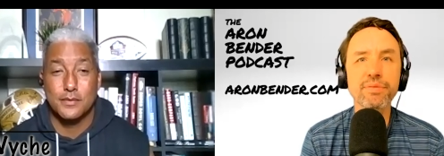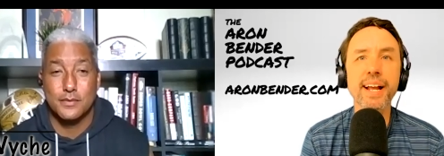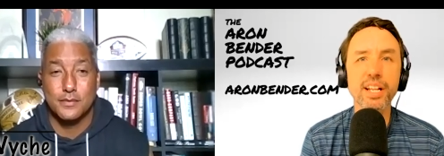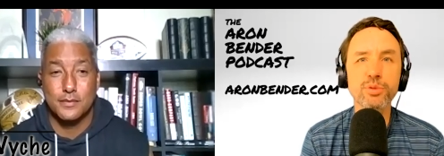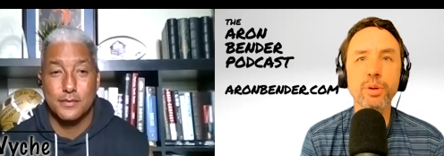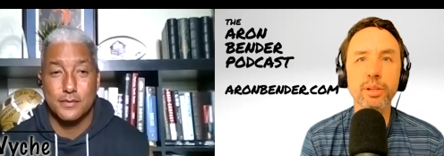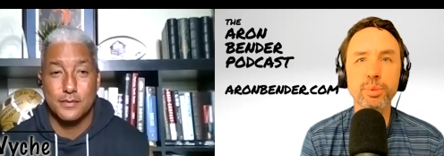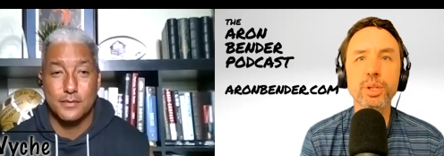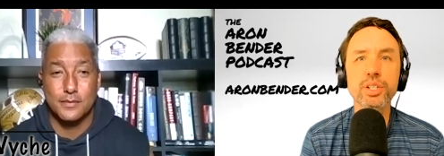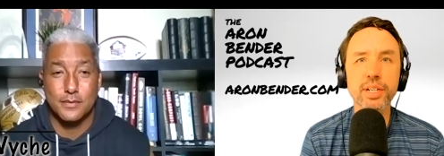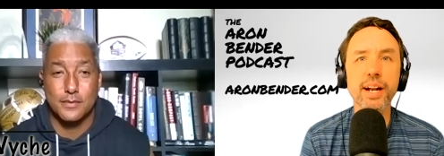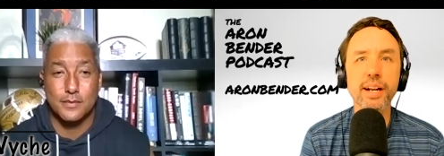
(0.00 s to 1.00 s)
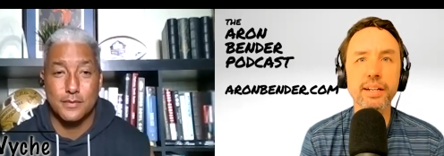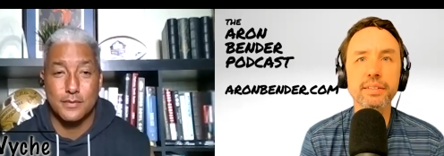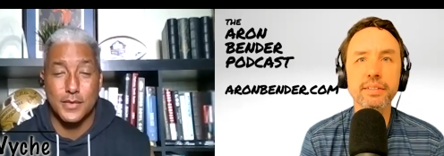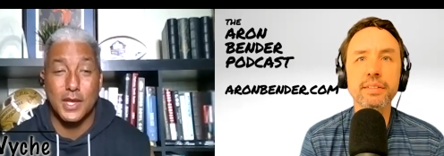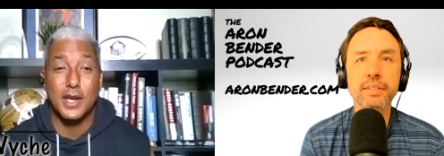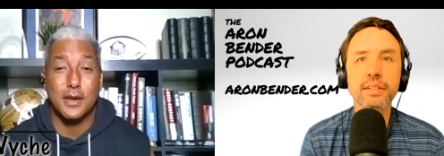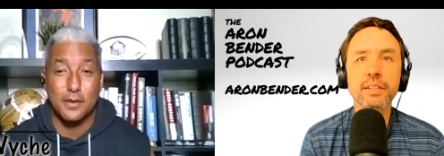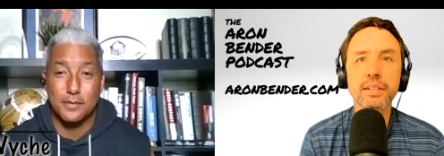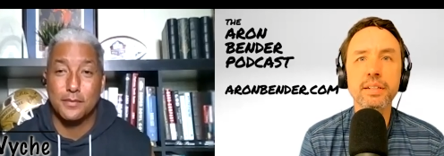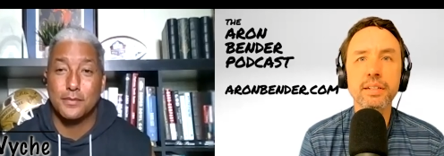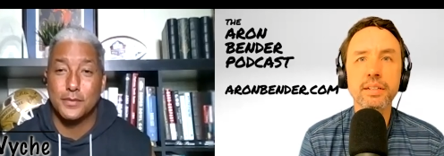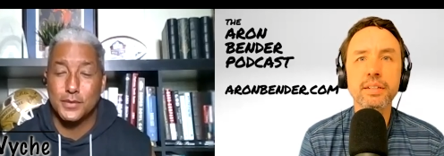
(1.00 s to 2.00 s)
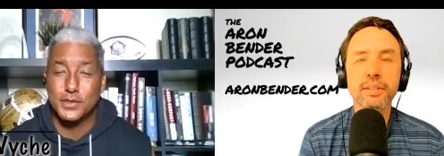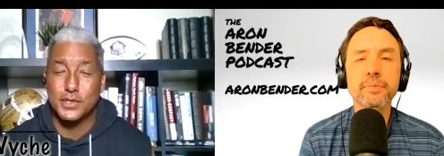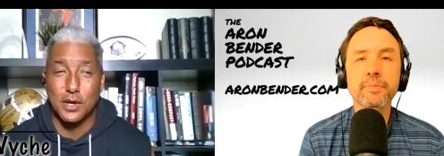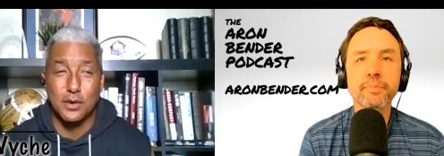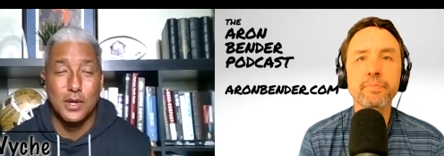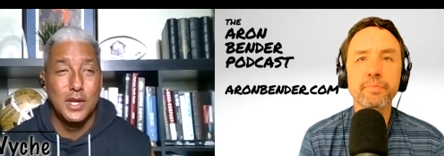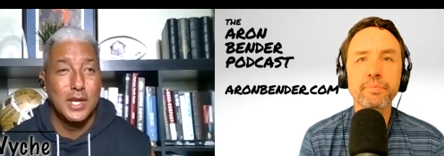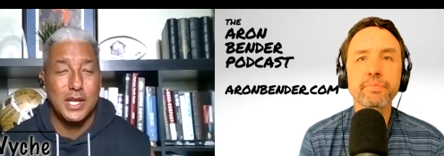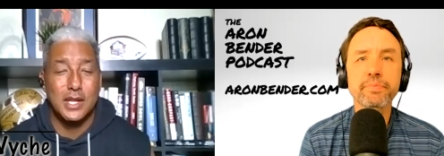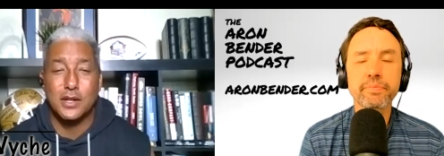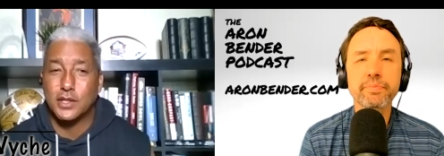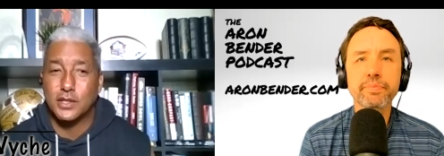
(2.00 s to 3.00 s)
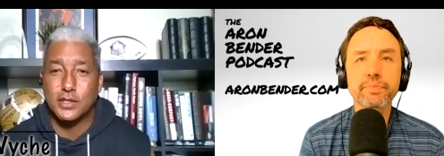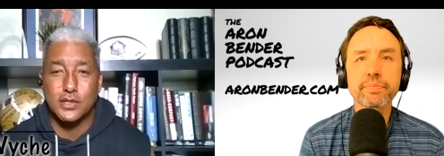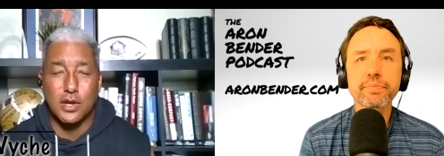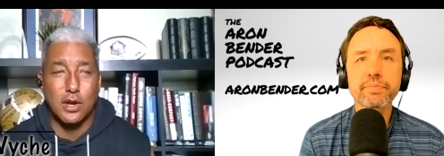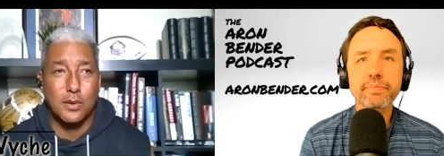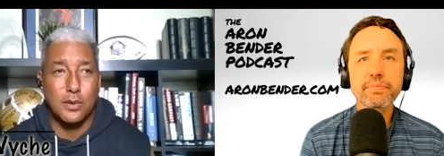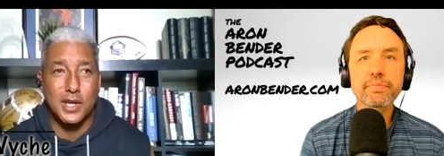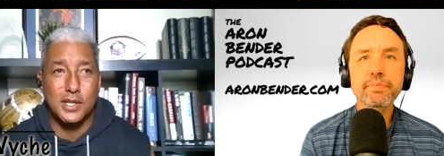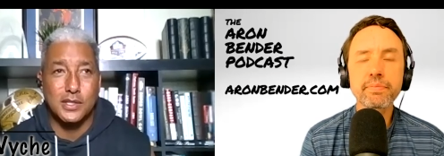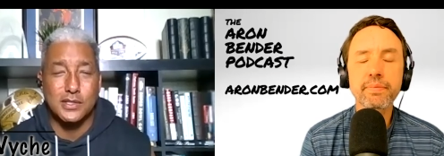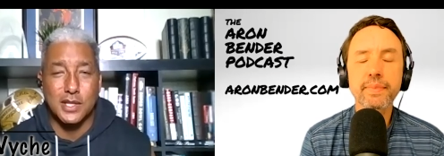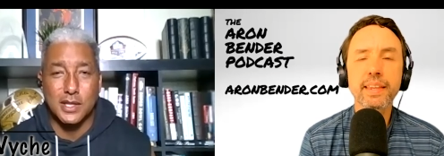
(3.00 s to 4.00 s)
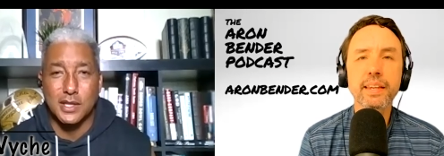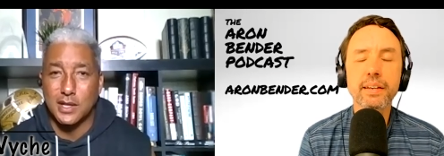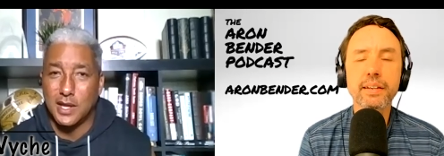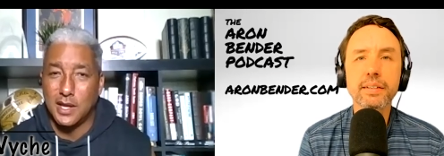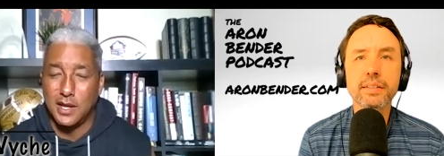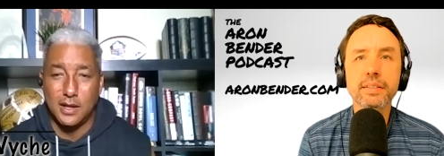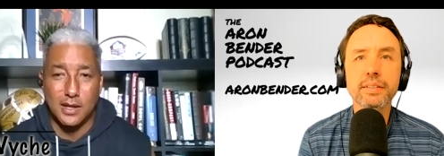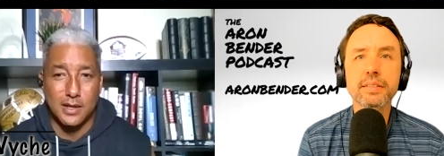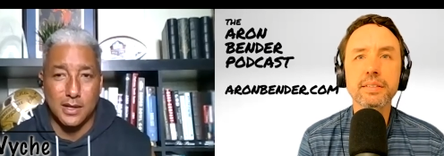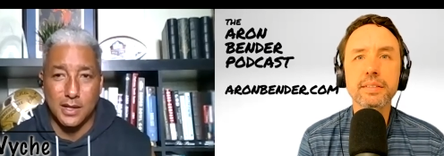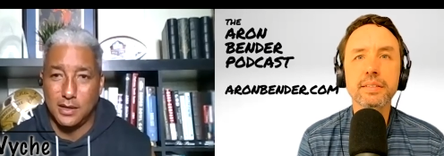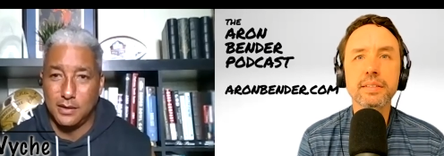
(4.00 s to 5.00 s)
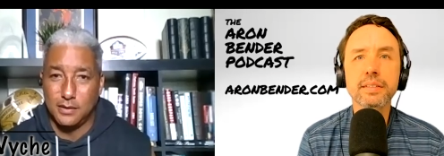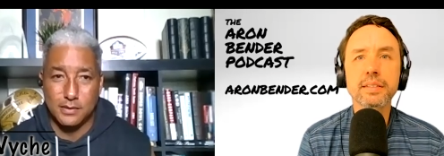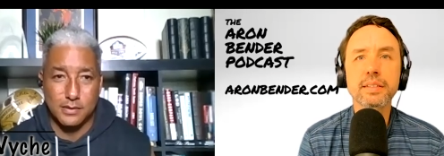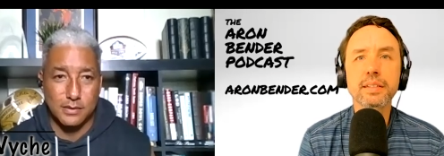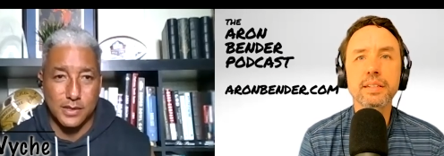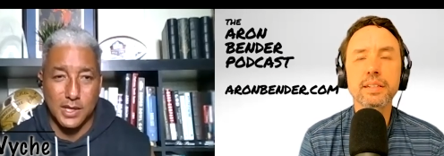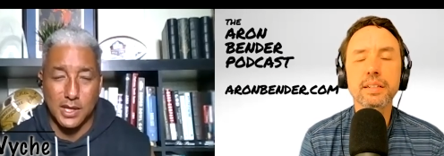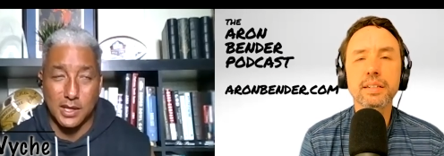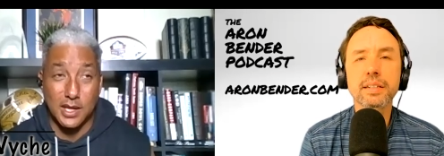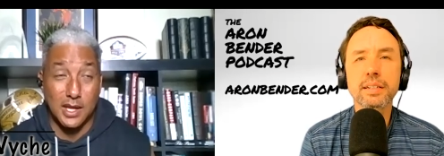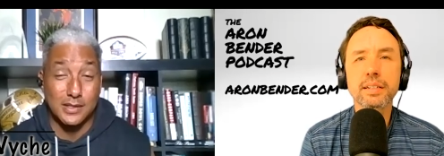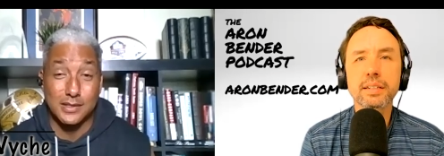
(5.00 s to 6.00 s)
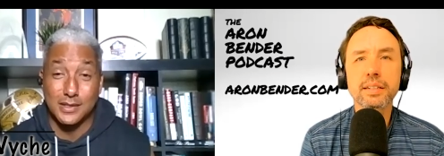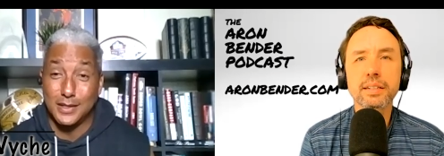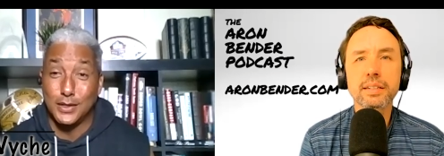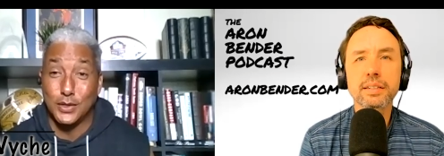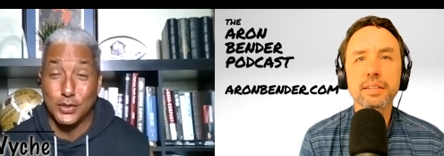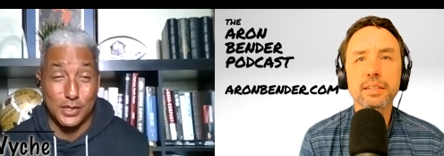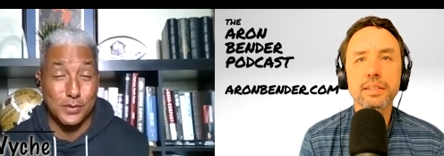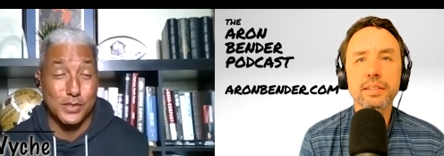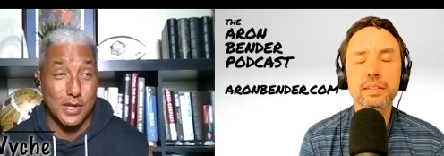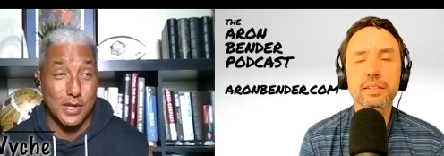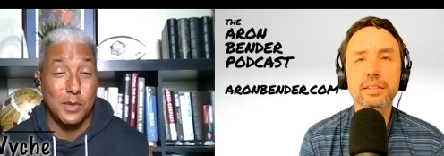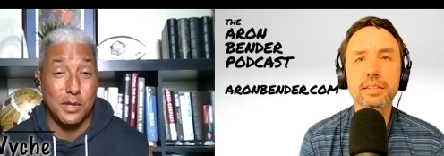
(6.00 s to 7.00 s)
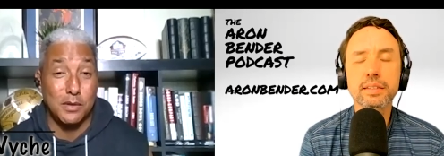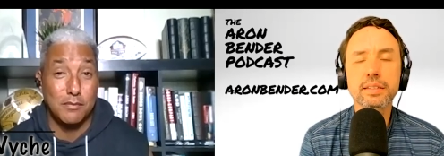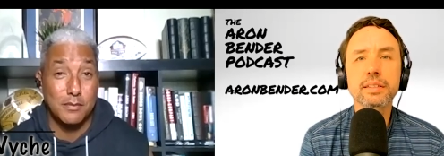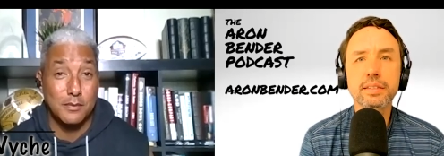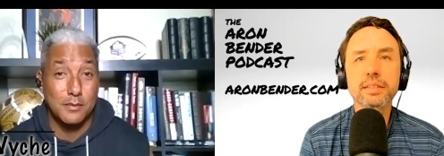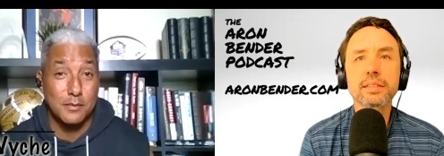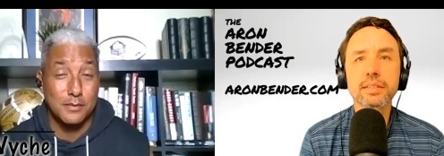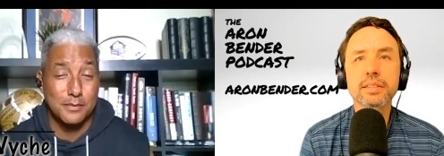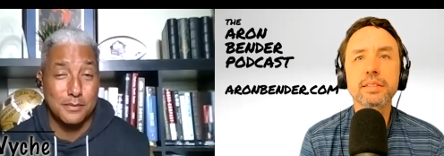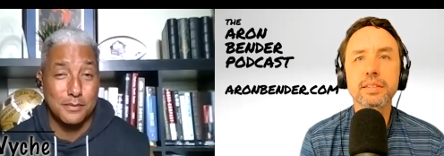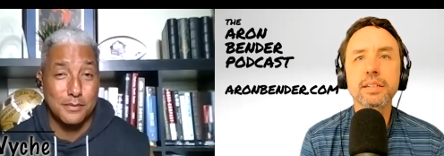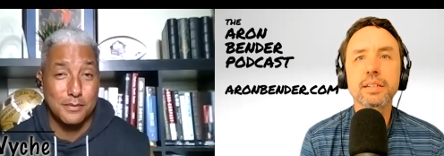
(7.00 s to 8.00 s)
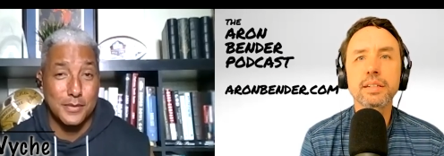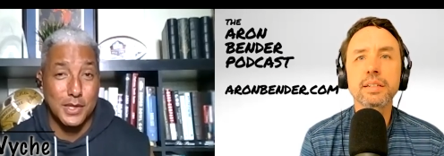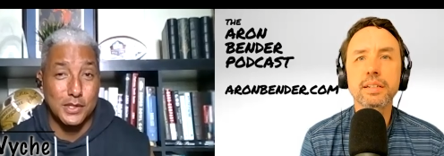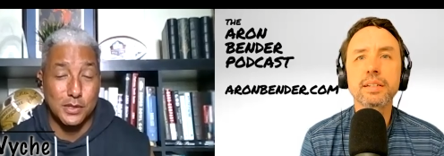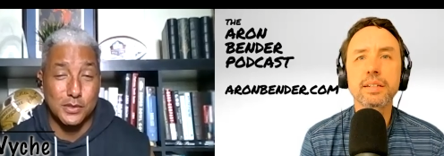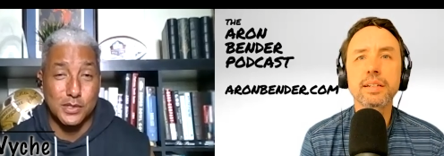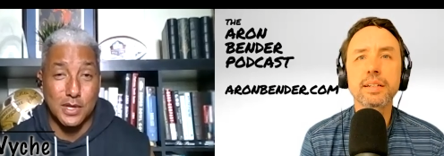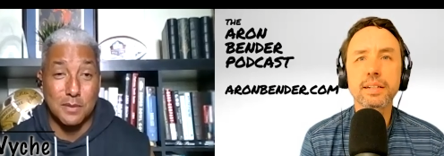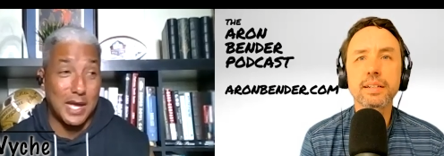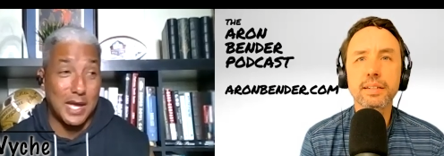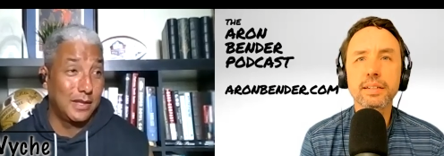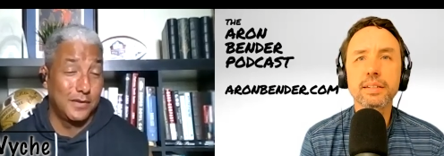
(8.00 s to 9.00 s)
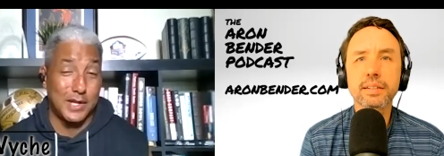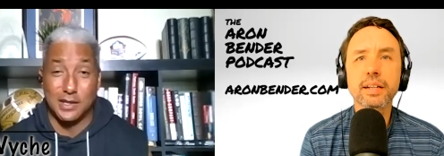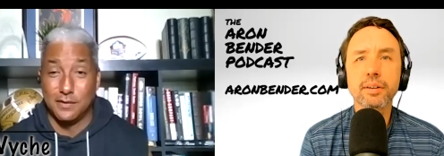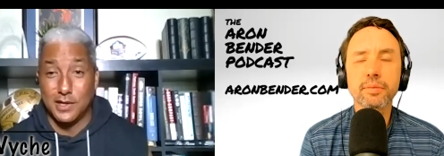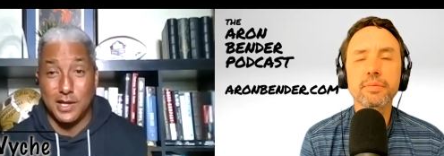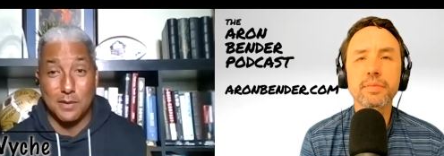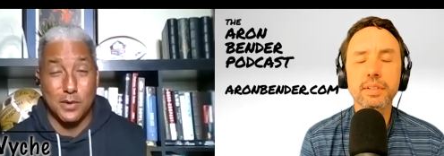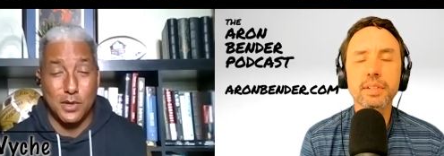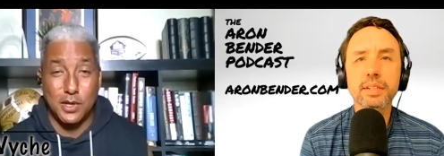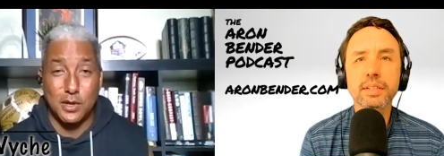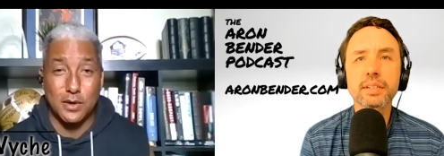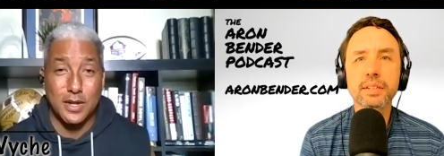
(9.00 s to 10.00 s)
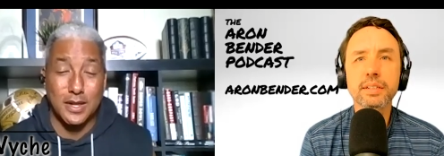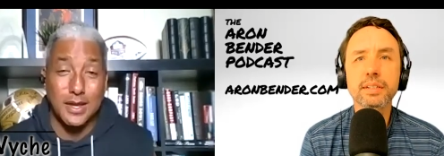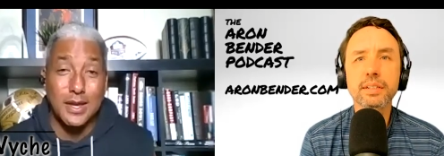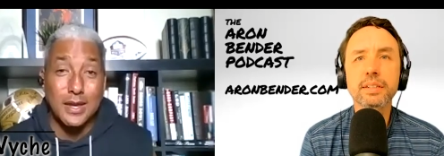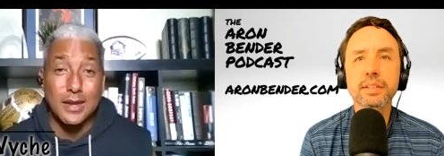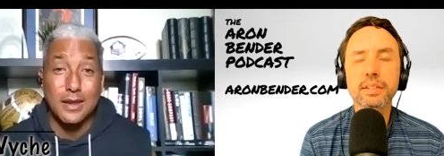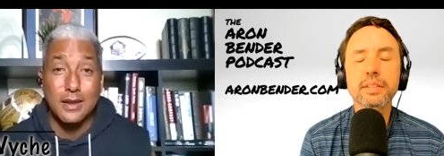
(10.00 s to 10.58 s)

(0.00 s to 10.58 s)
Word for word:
Speaker 1: fans will appreciate it.
Speaker 2: Yeah. So you know, it's just always it's like an innate an innate thing. Hey, it's you know, you see what's coming. You see what's coming. I live in I live in a neighborhood here in LA